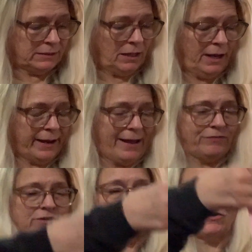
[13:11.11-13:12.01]
like at
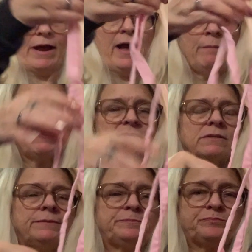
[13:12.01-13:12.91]
the straps.
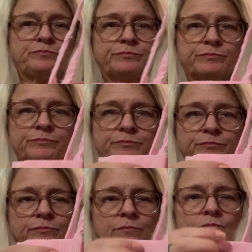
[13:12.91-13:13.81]

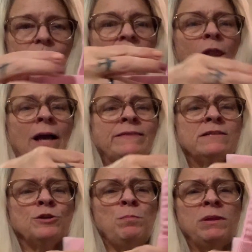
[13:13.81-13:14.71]
I like these
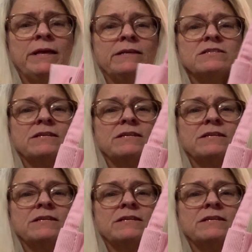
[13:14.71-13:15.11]
little pleats.